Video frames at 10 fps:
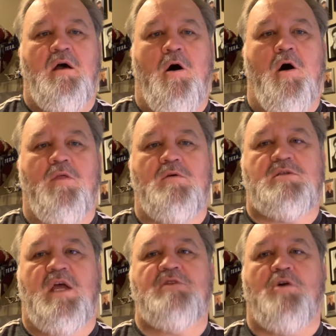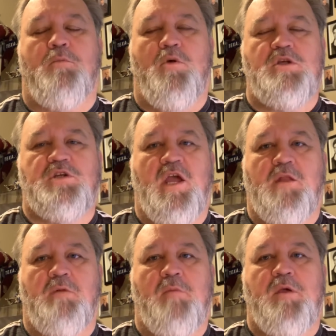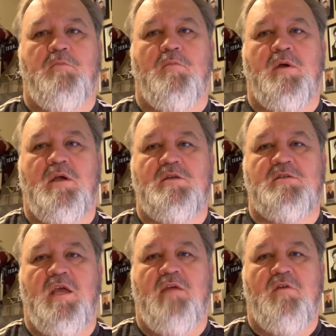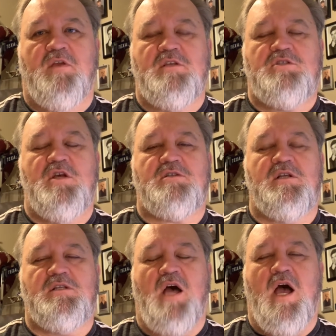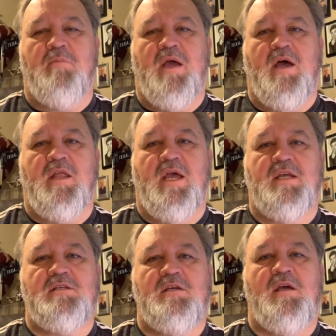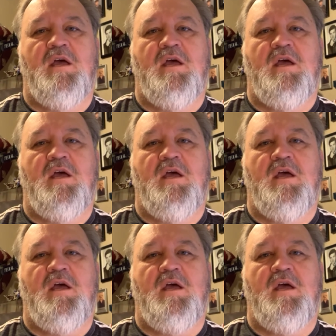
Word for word: all those things are appreciated by people because everything's just in time nowadays